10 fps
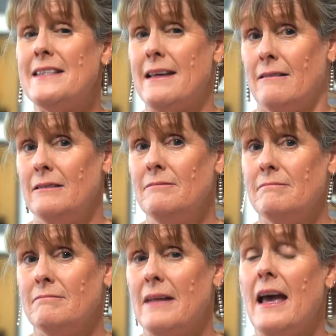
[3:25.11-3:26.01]
ill
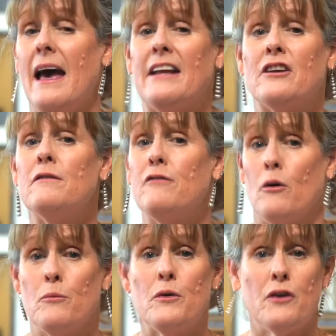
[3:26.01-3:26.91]
and
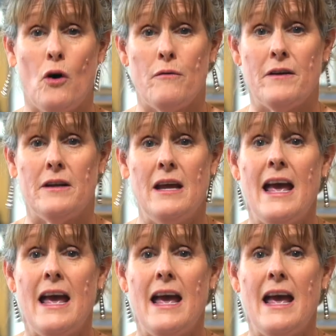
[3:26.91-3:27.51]
confirmed with COVID,